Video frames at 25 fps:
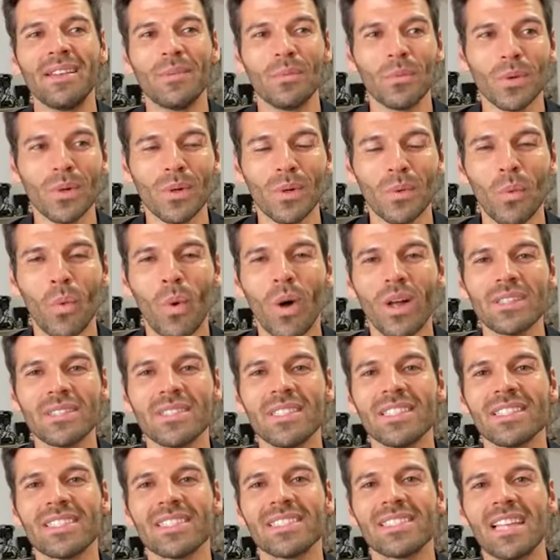will want to
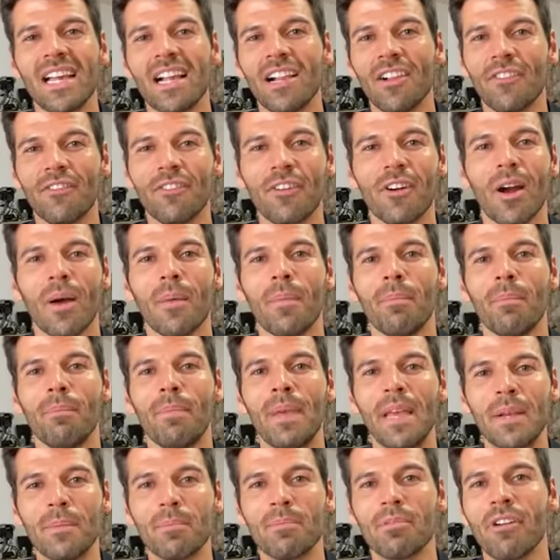sell for a
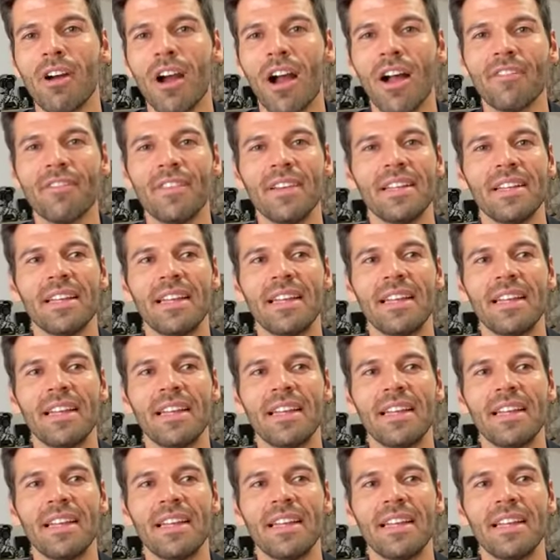big profit